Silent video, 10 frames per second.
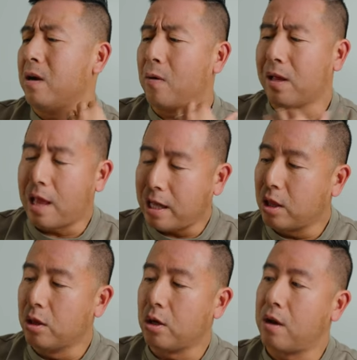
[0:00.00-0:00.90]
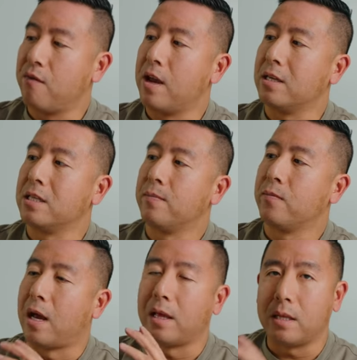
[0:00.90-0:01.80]
like the look of it.
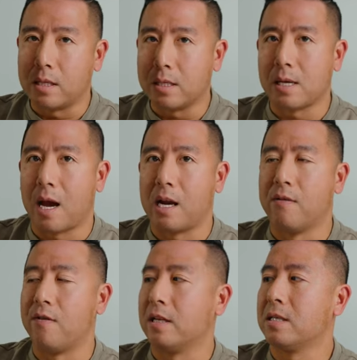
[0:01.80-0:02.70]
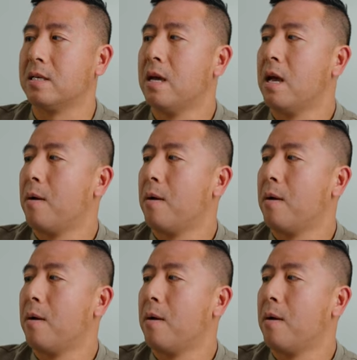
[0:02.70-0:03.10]
I like the design of it.